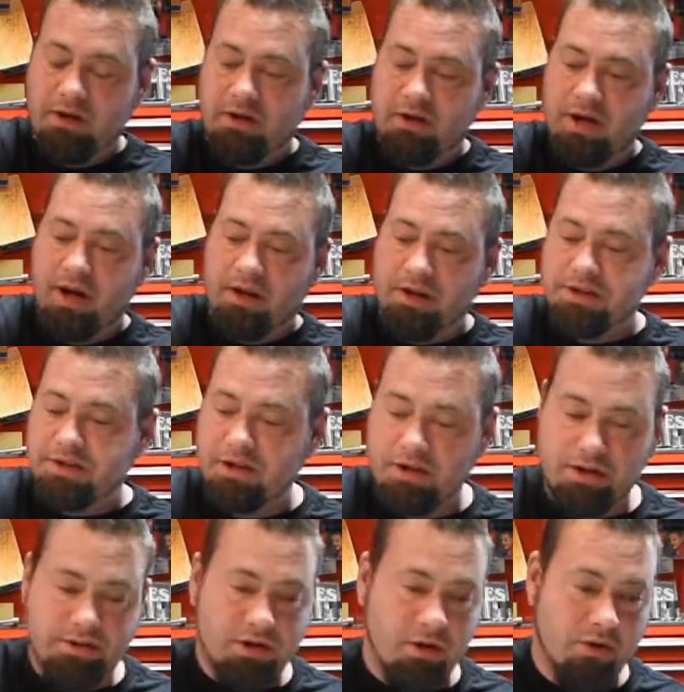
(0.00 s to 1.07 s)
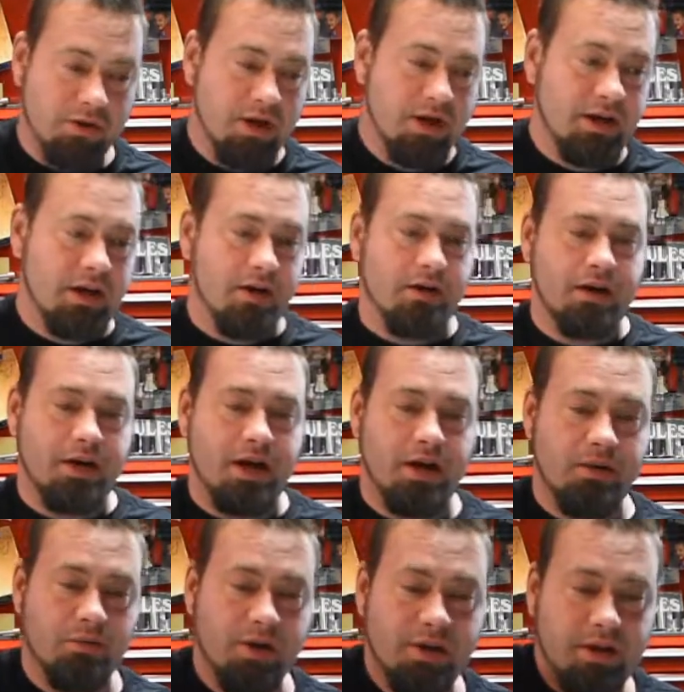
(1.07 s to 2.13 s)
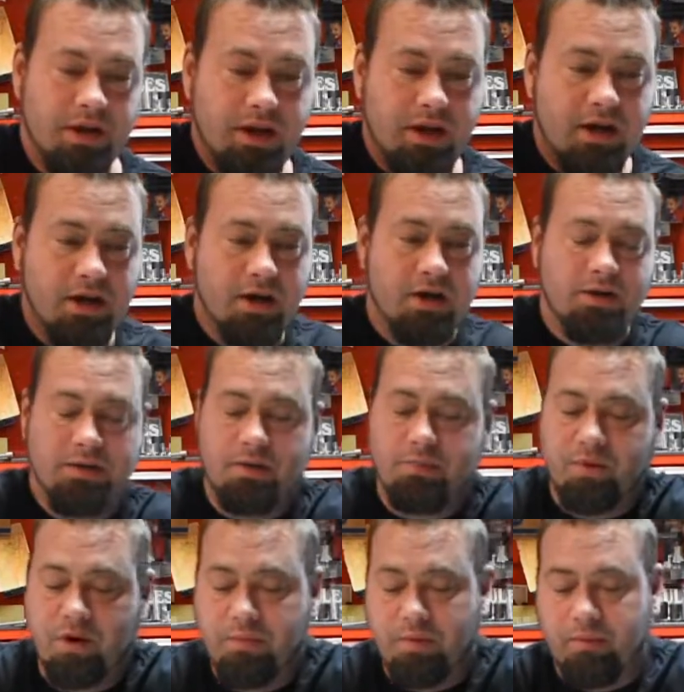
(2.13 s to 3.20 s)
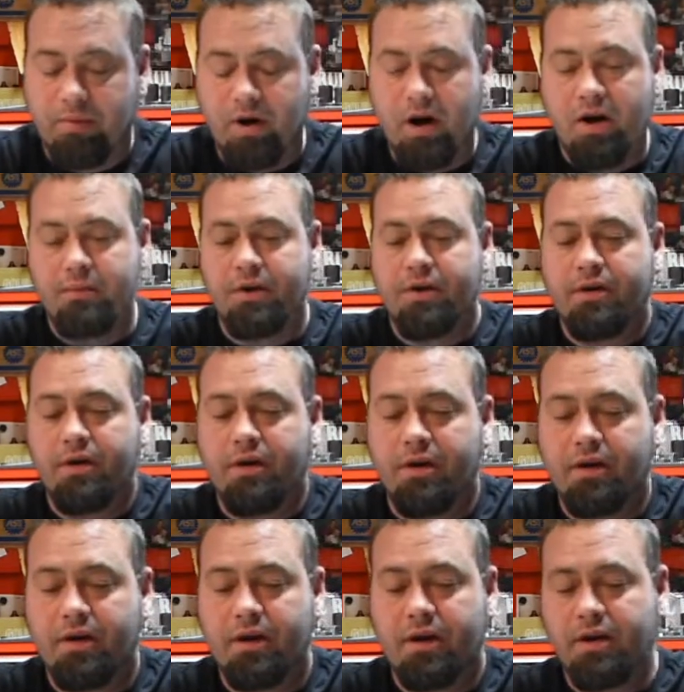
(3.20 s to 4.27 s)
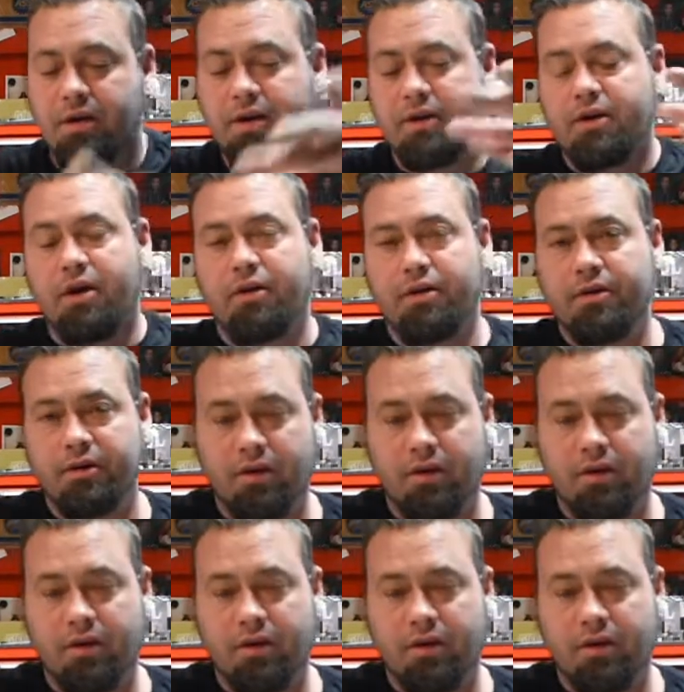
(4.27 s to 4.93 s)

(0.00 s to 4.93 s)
Now let's do this whole thing here again with the purple primer, the colored